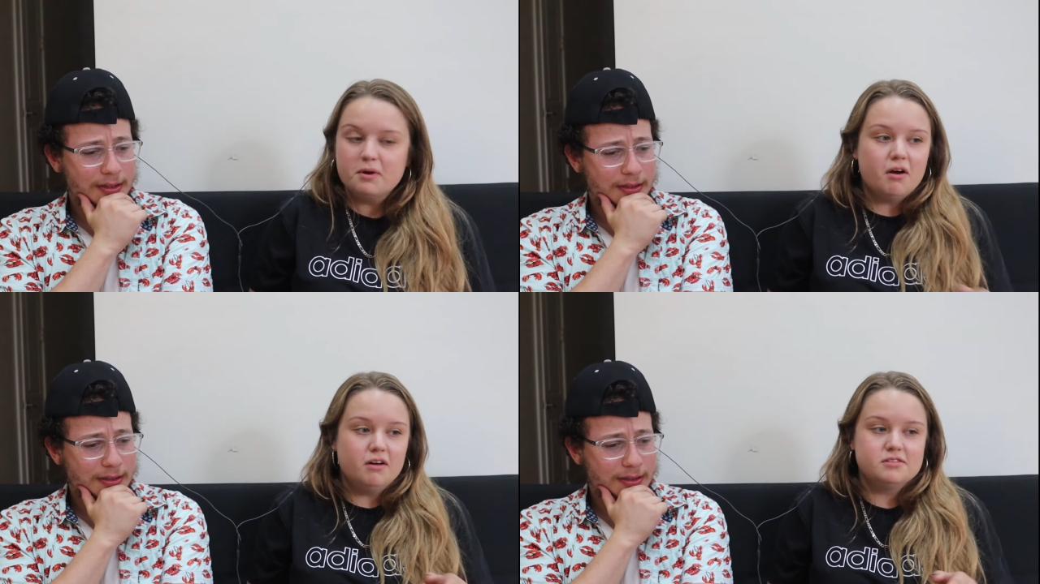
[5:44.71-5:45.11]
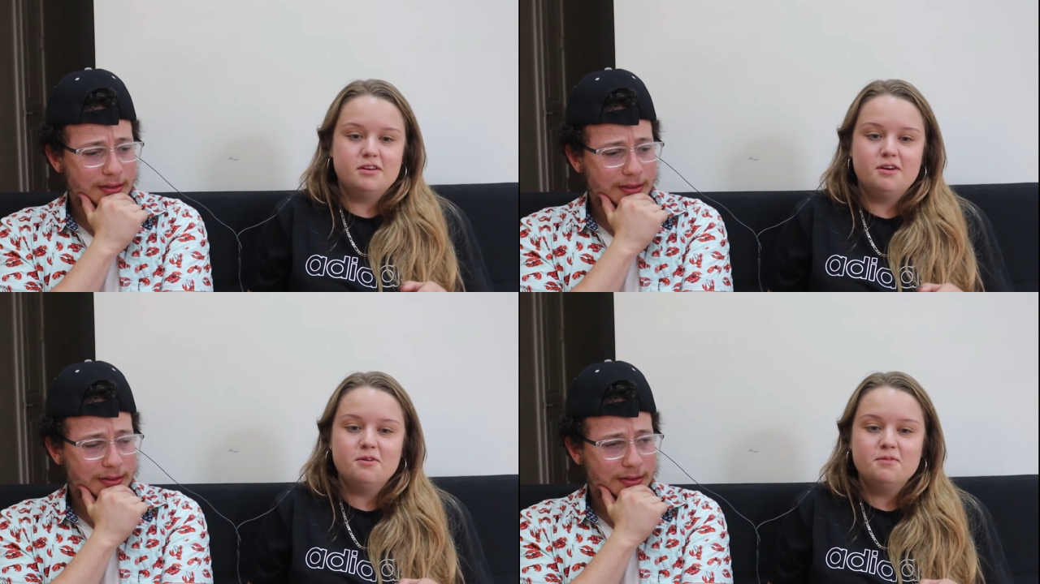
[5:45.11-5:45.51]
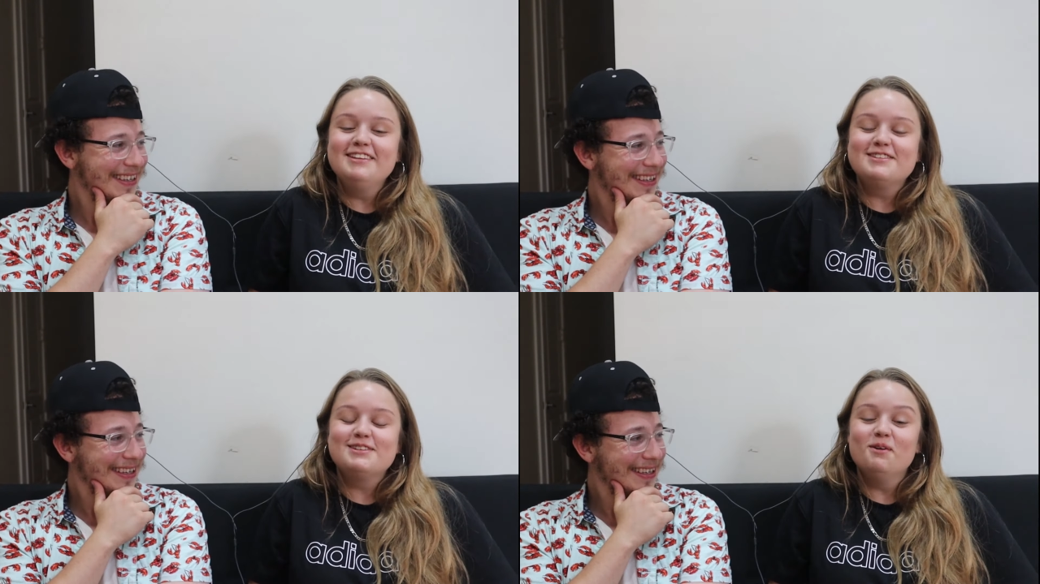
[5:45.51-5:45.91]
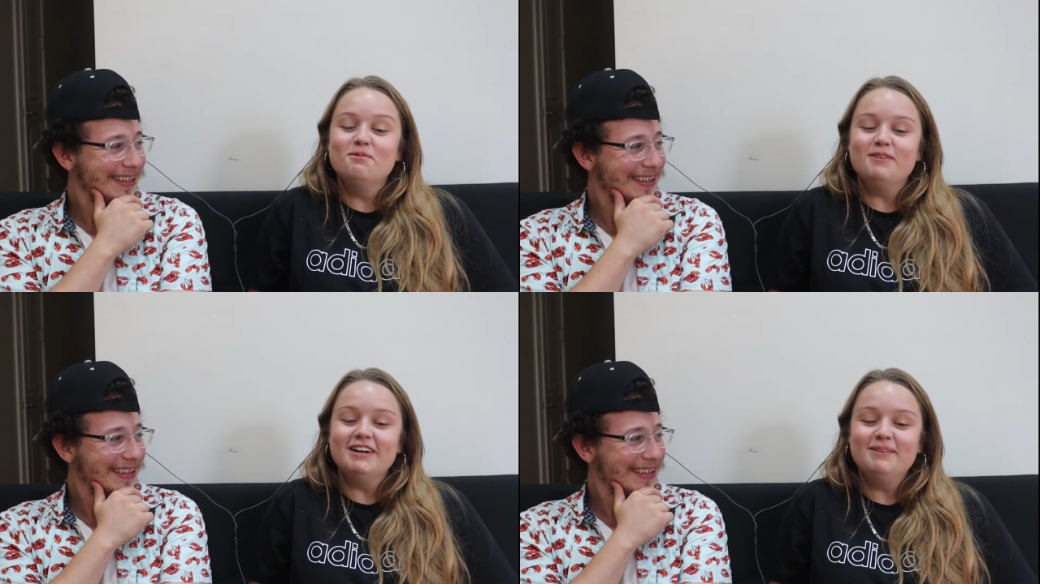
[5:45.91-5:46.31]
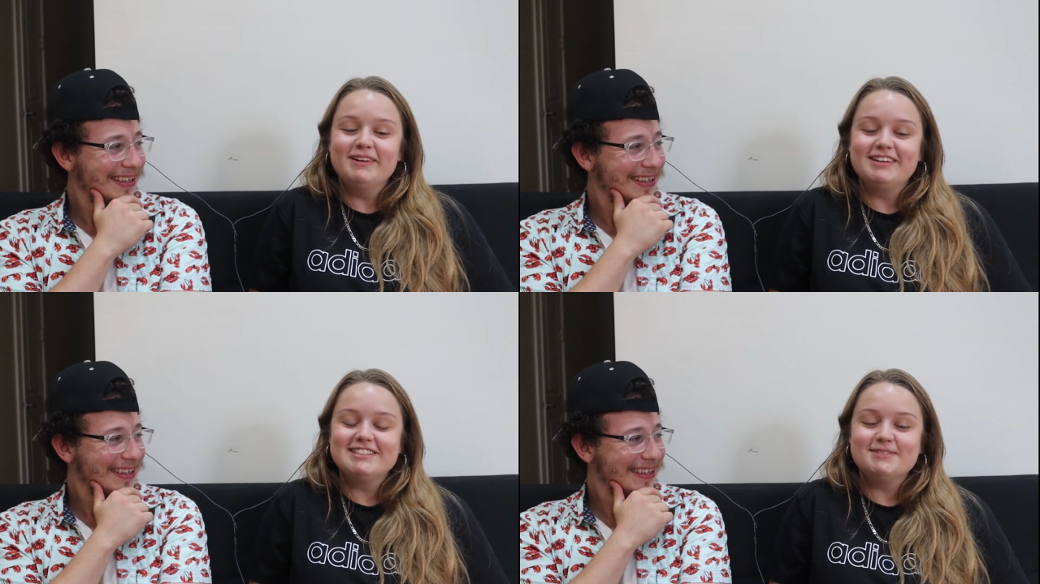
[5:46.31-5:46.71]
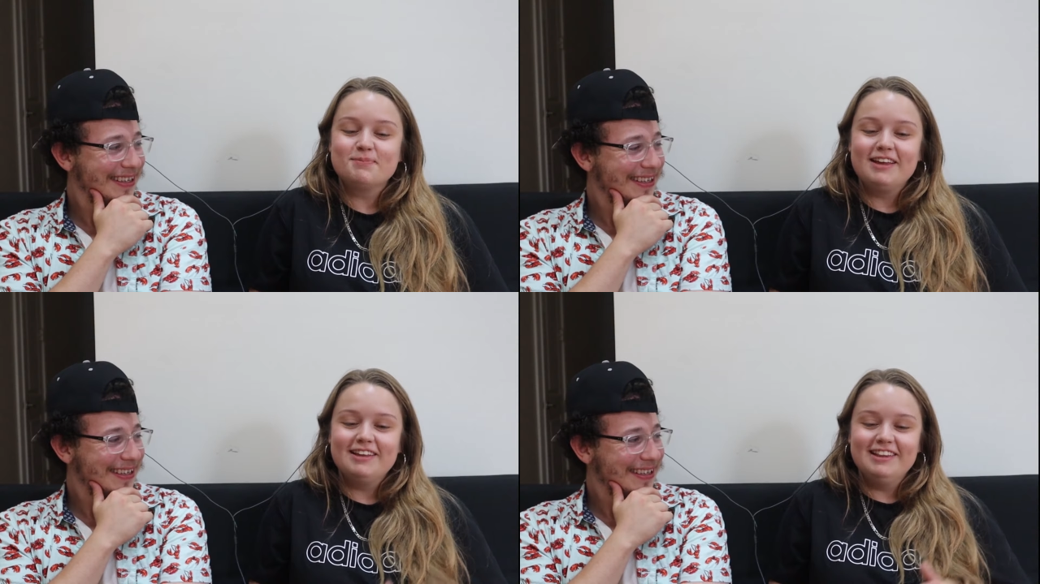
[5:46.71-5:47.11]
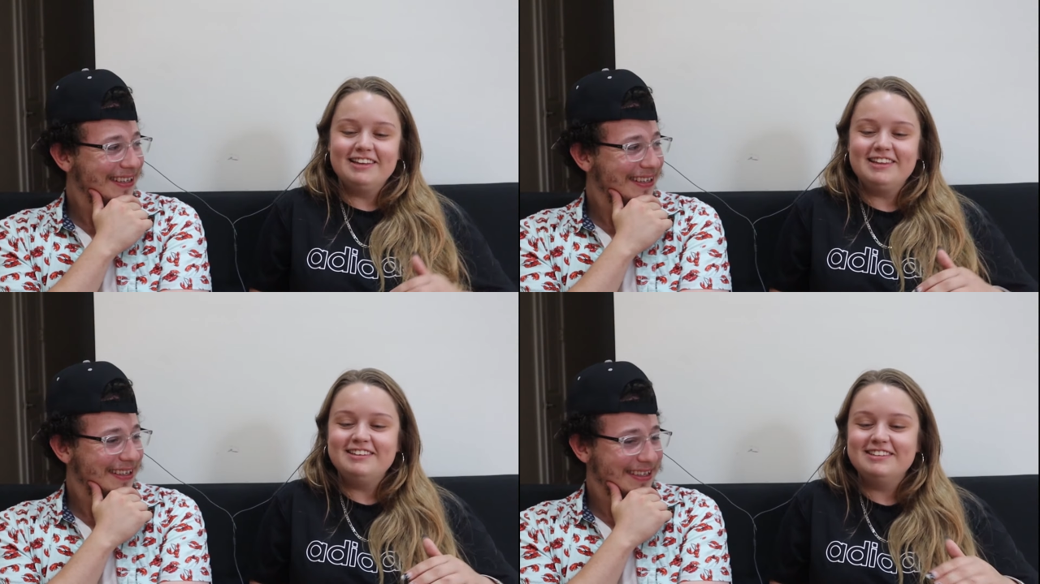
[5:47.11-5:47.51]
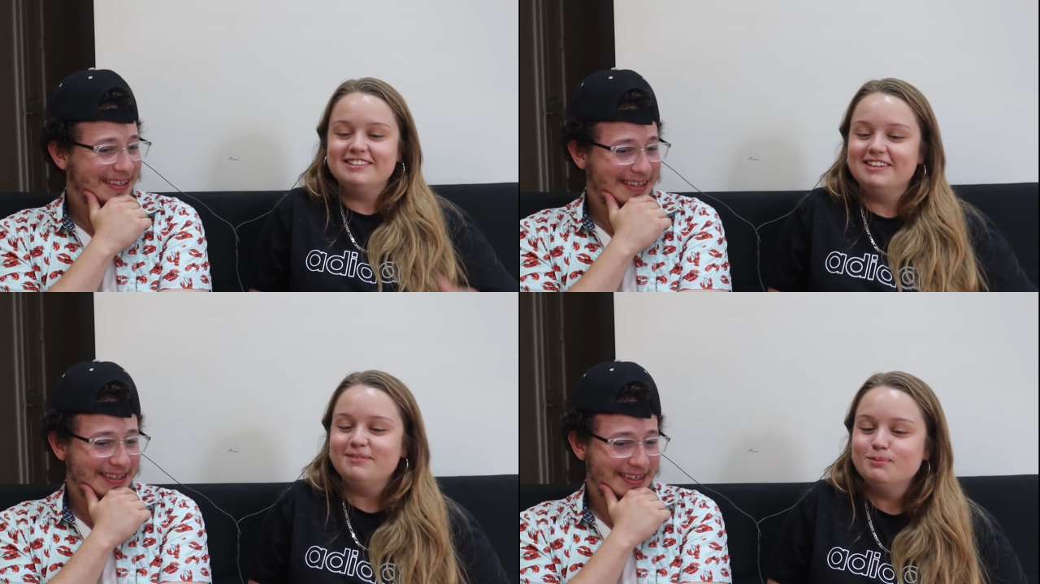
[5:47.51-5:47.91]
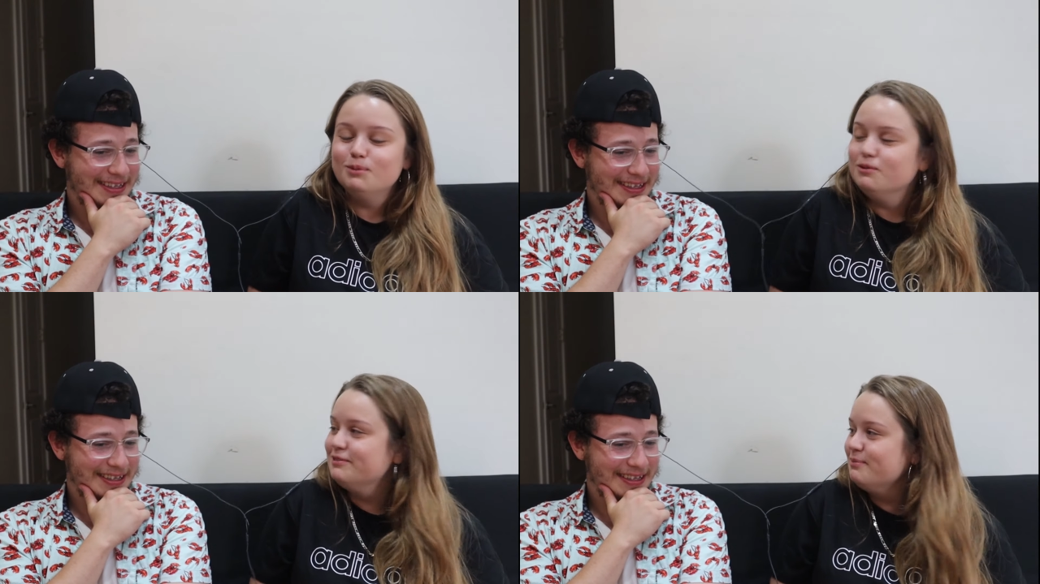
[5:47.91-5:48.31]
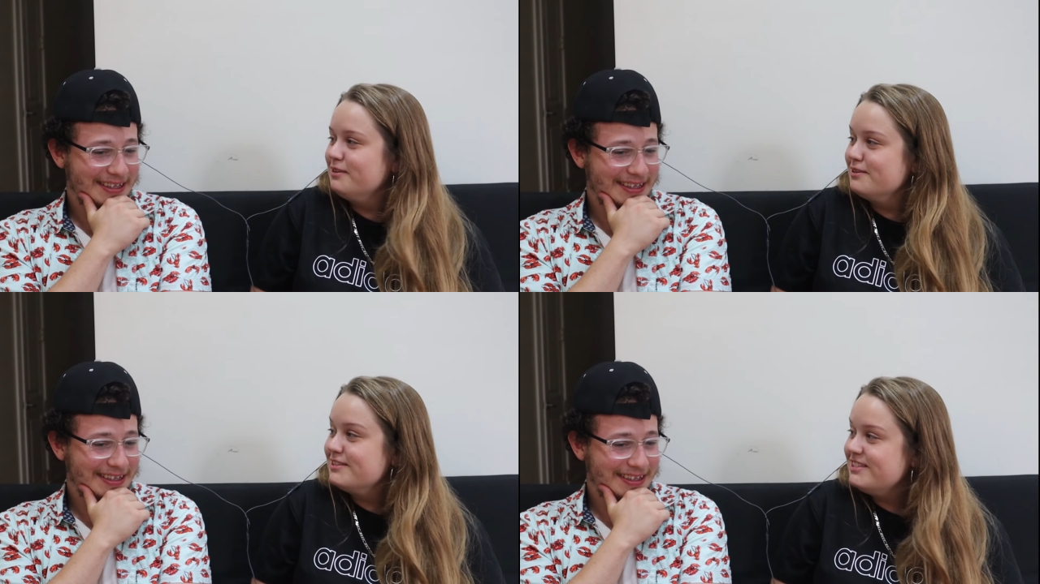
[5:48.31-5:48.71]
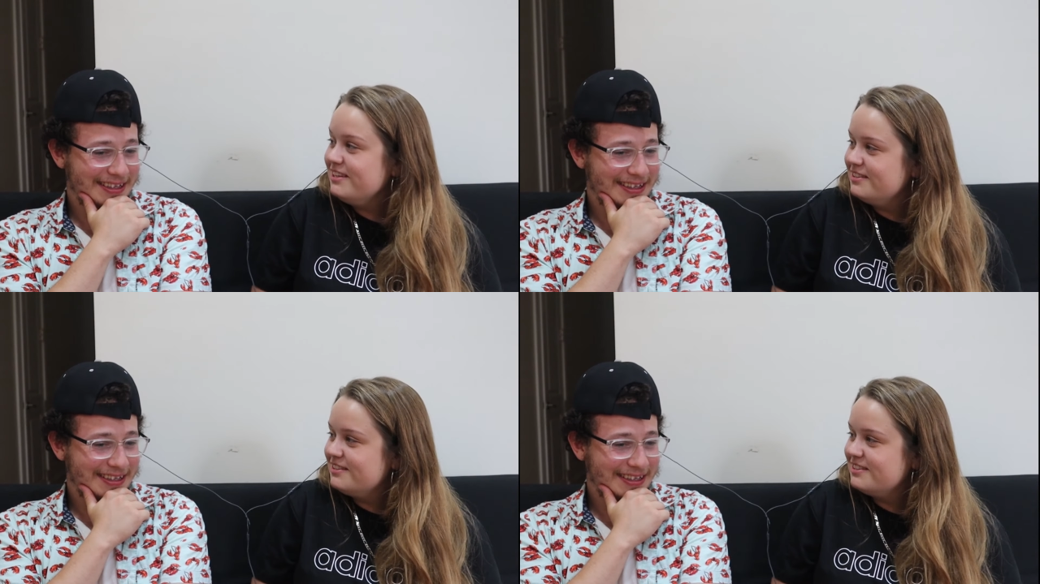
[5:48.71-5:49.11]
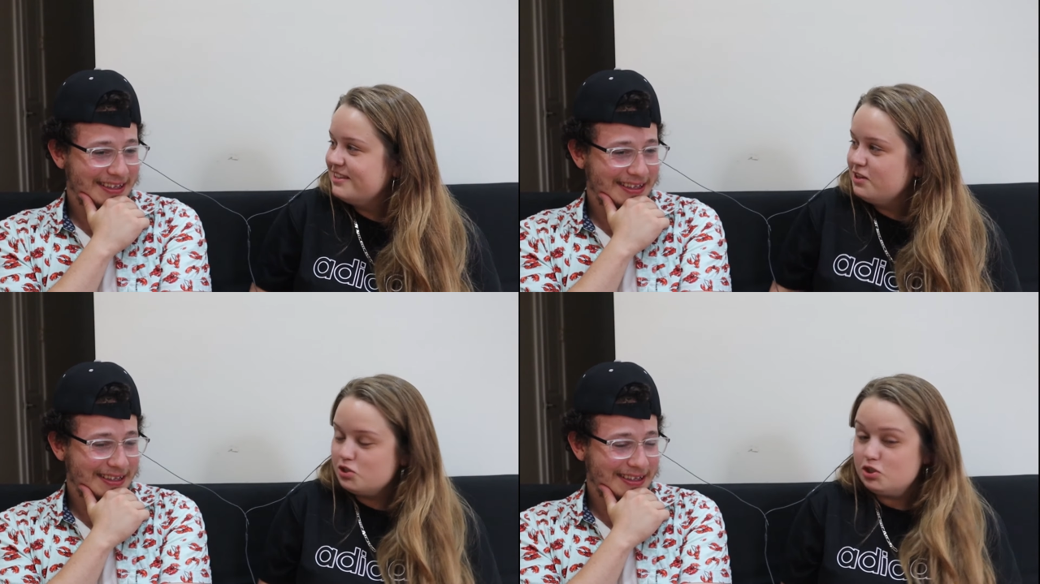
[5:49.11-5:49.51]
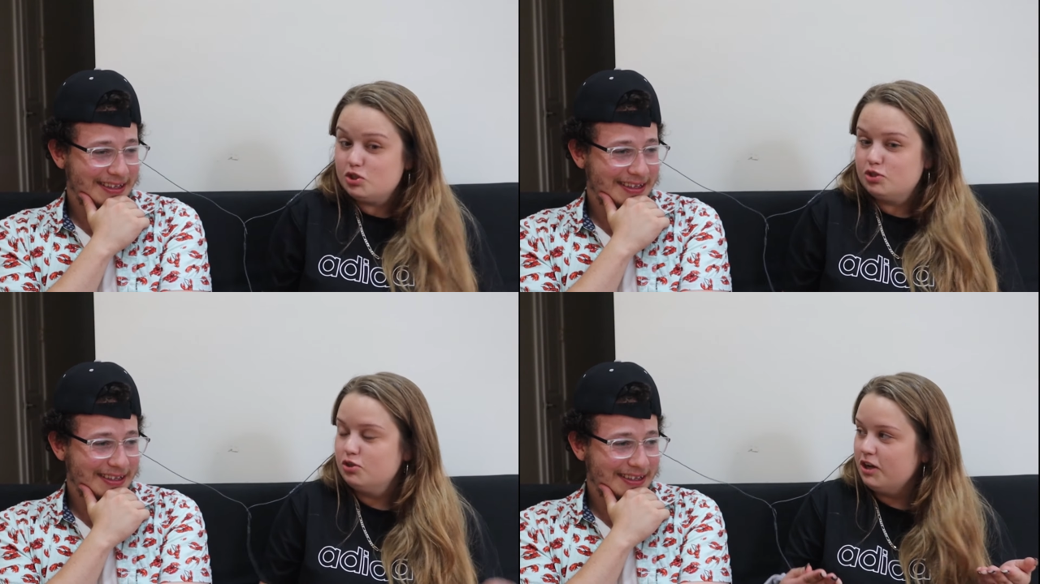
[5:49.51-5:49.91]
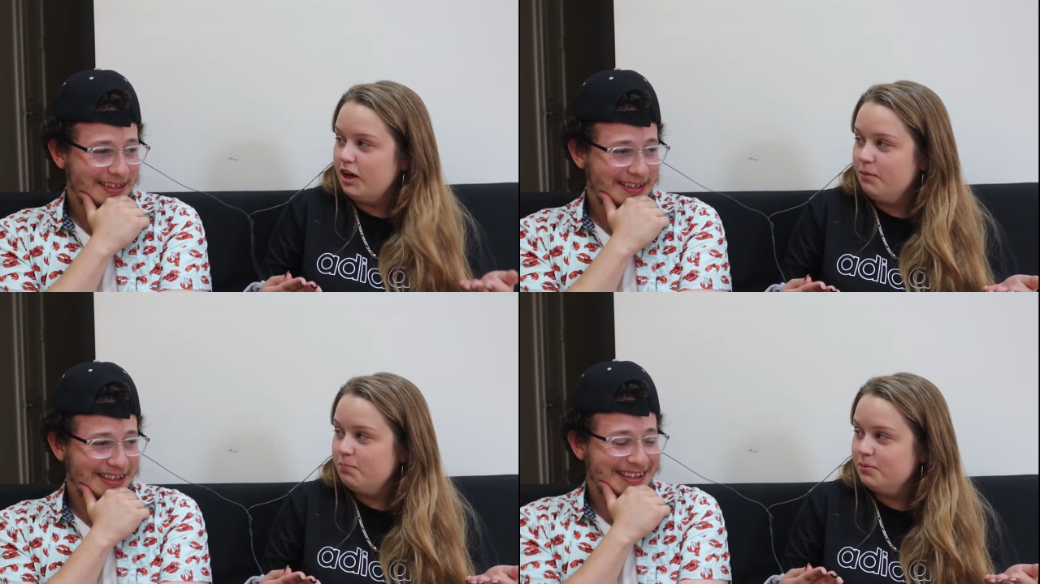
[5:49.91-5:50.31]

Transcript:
Speaker 1: But also, it's so funny because like they didn't even move from their seats. They just stood up